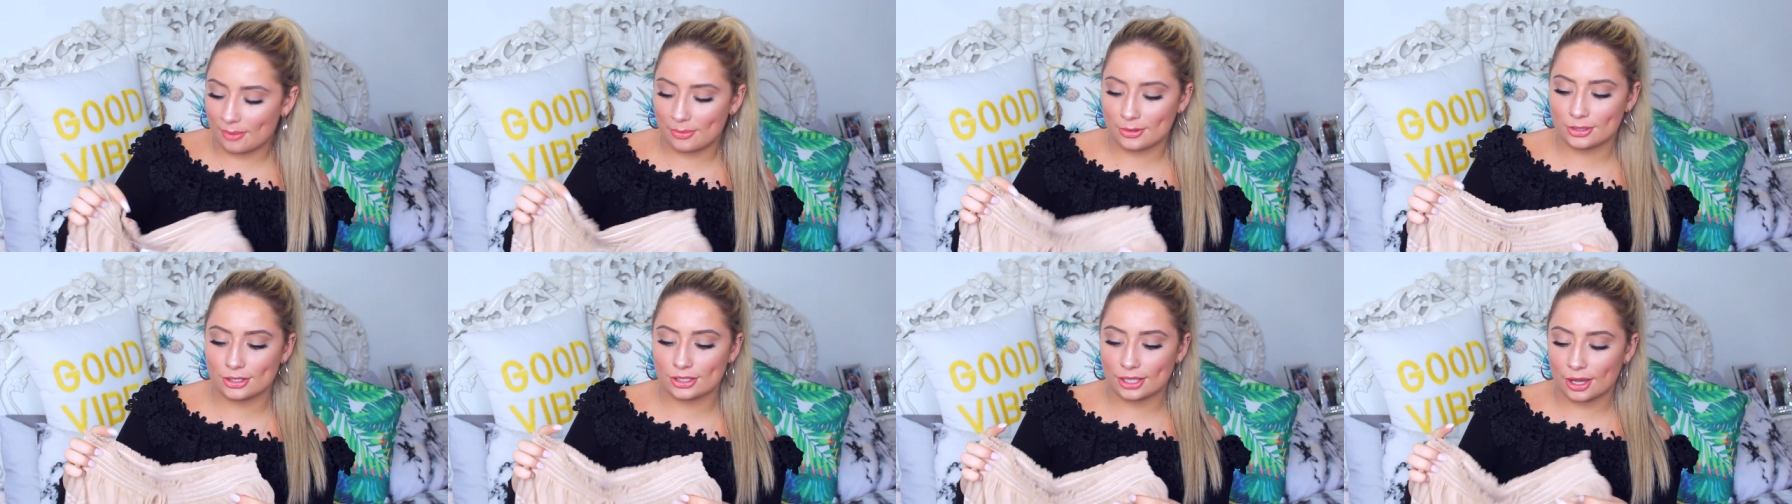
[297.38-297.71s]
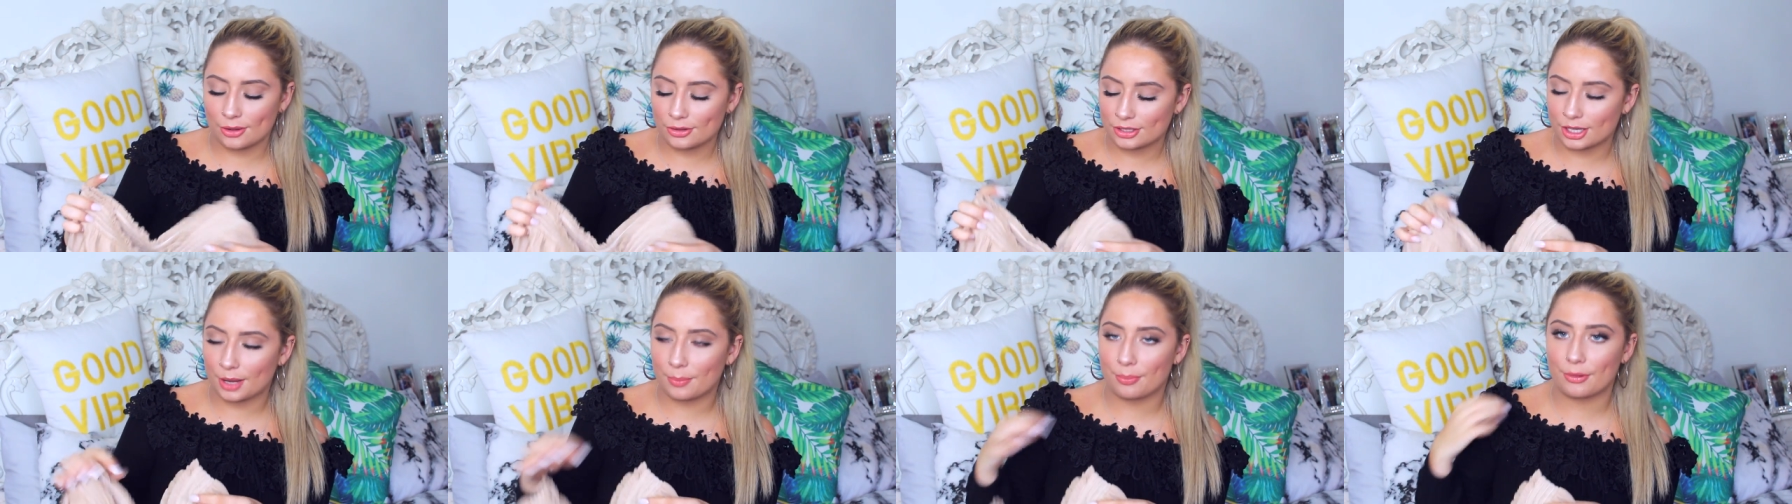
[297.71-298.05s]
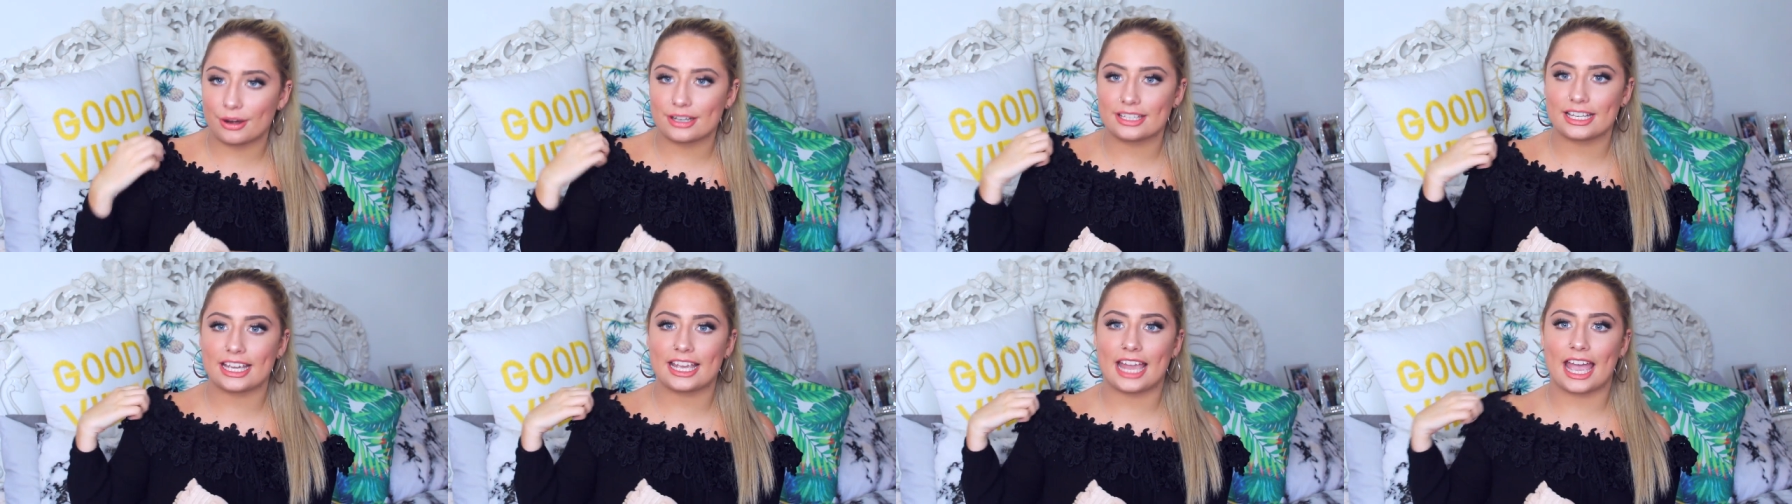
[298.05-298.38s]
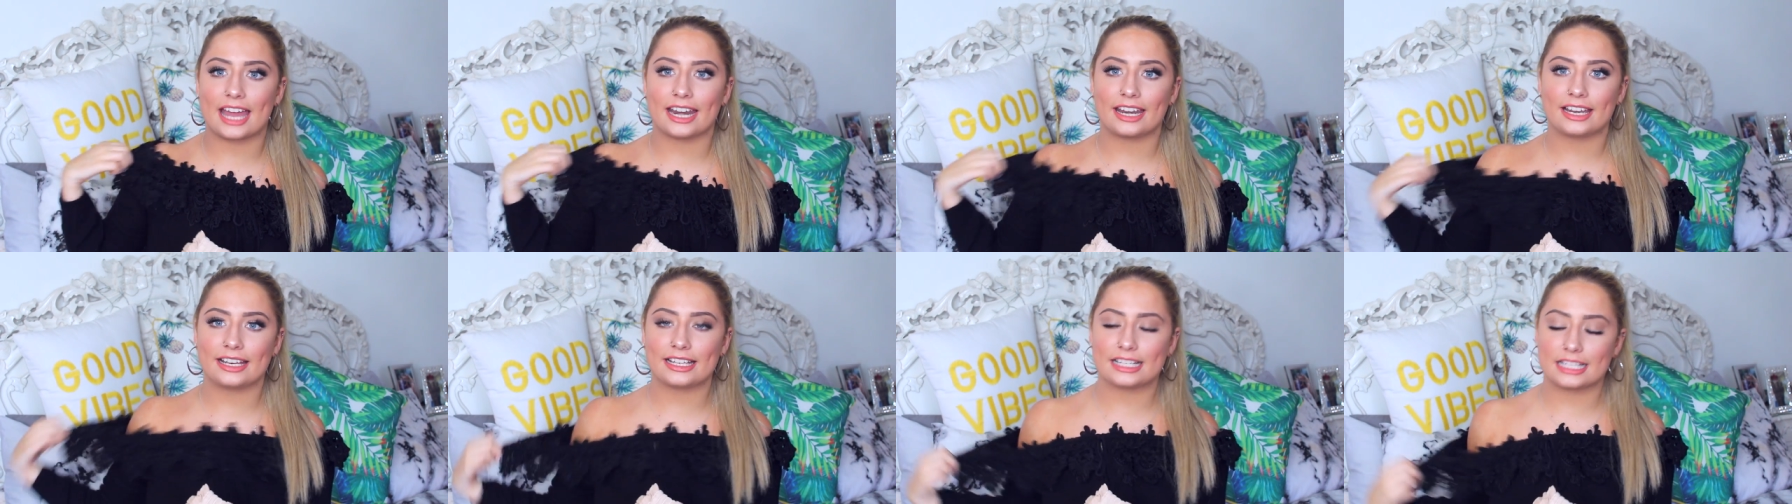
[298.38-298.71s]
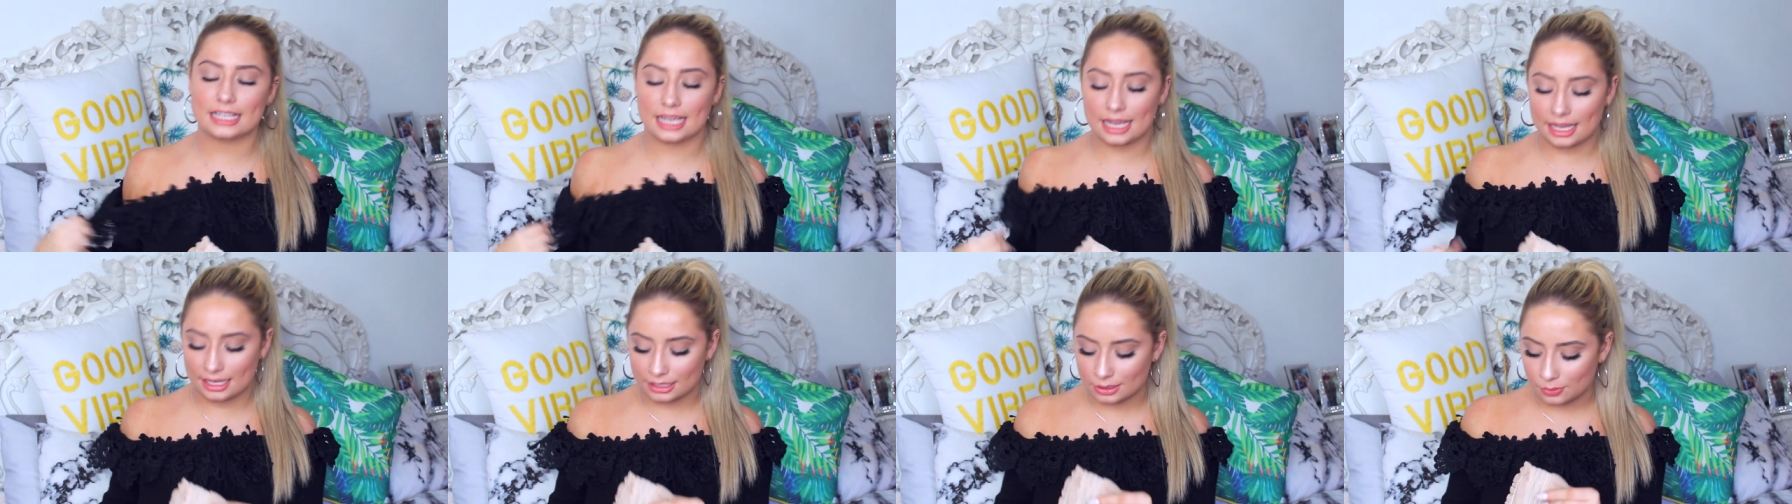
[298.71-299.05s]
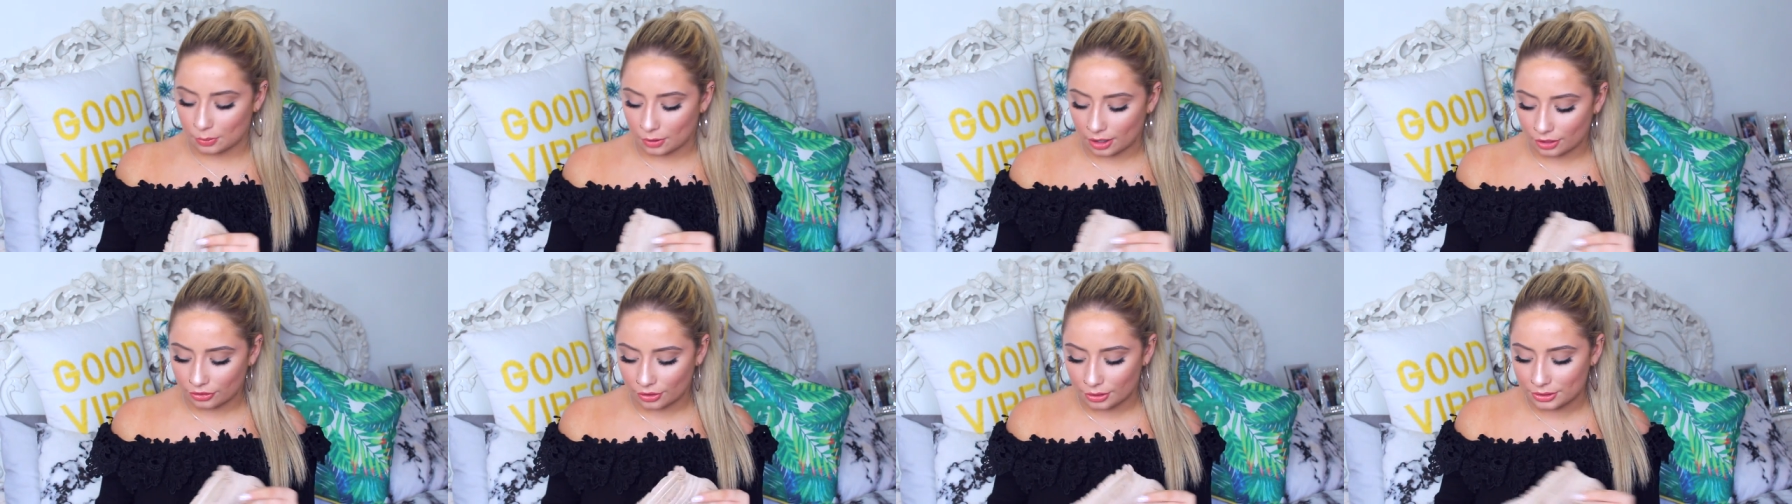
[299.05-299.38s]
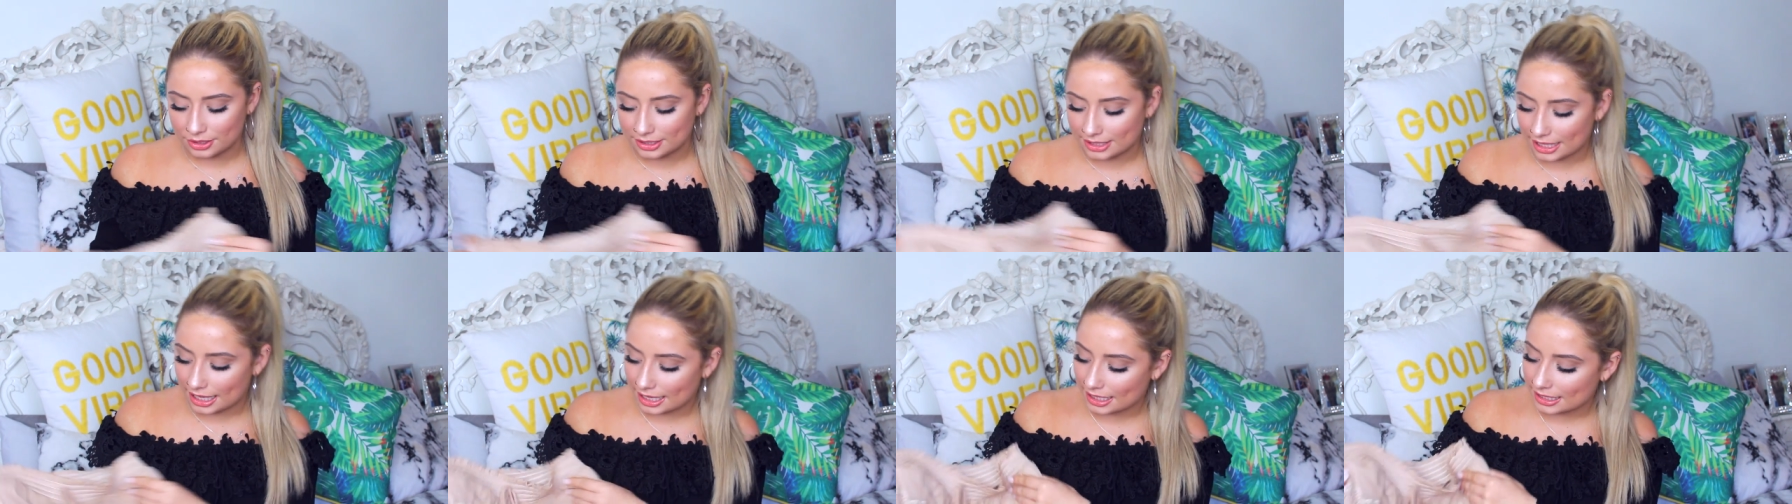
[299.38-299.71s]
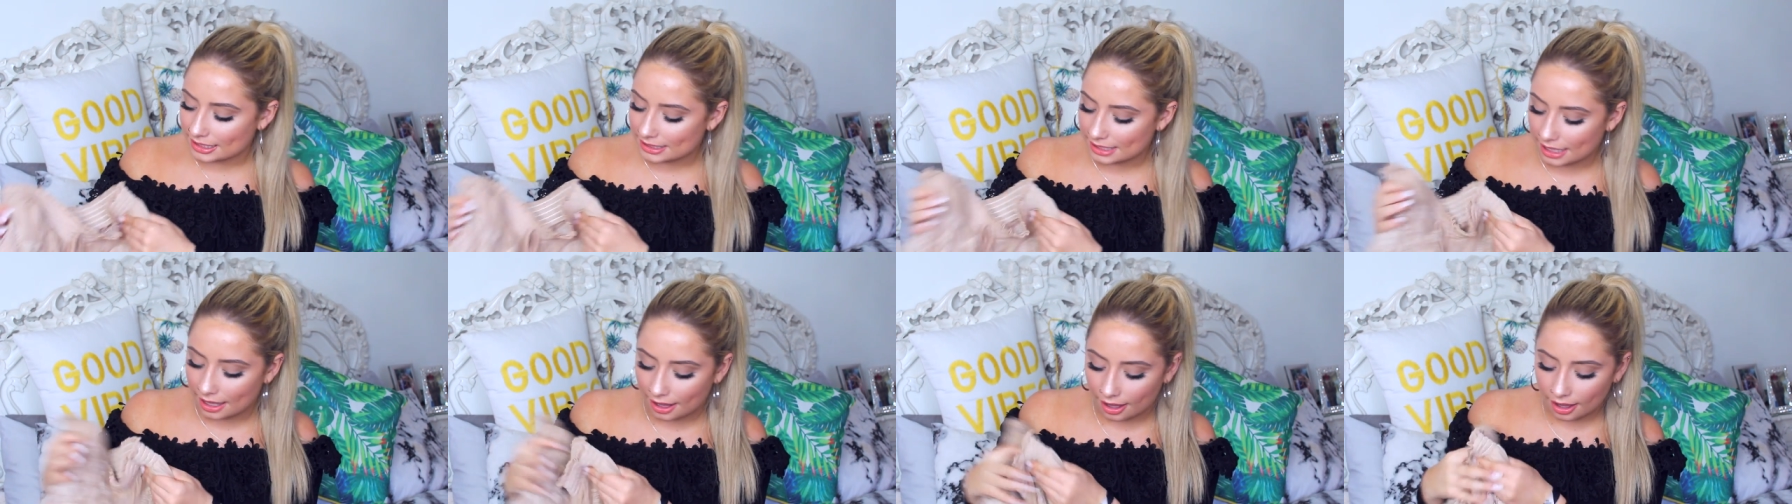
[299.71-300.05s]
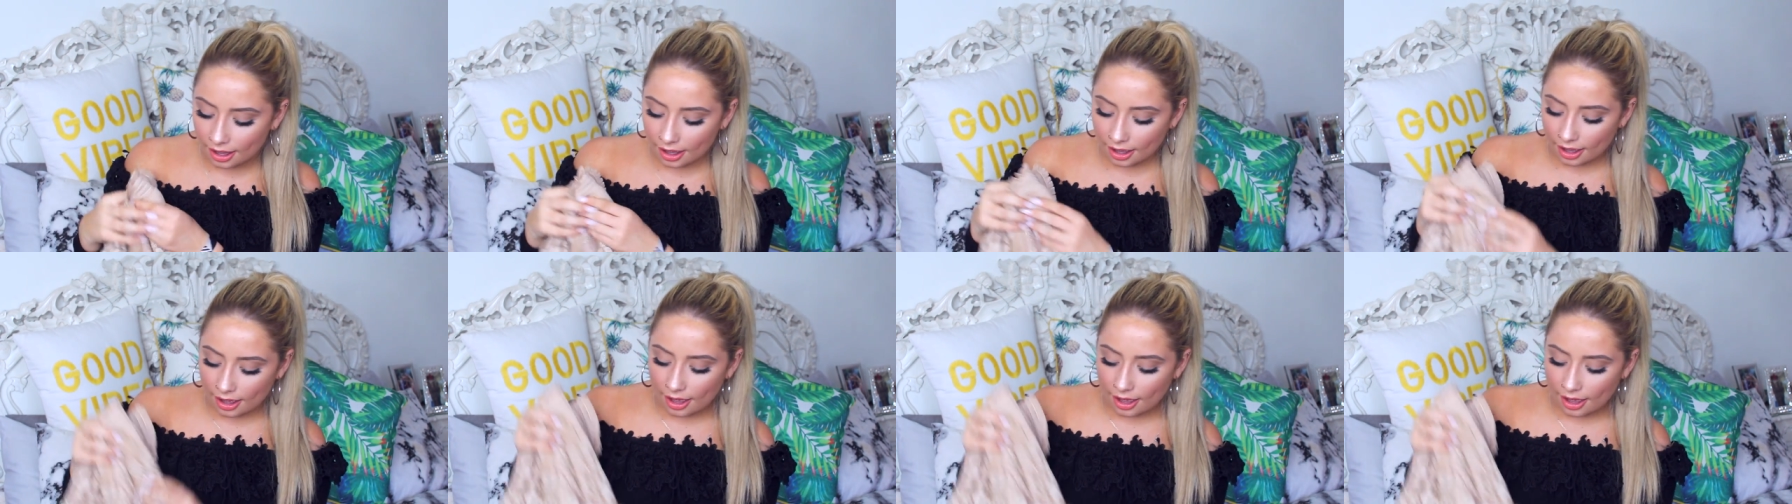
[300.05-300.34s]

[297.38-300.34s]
it was so, so pretty. And it's one of those things that,